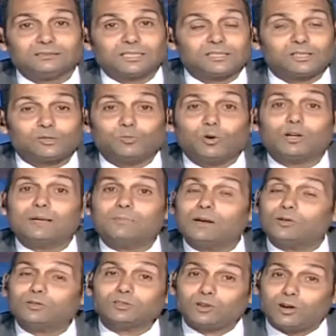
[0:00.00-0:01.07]
small
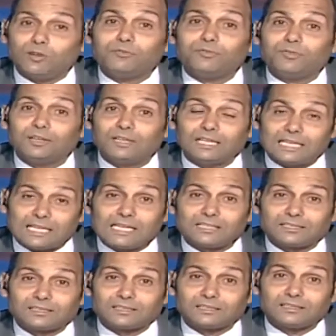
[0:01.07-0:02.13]
amount of
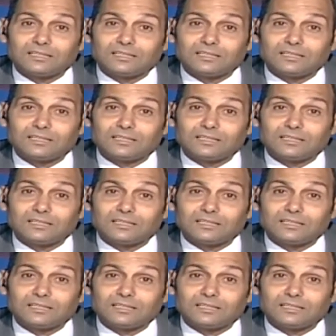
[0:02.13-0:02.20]
heat,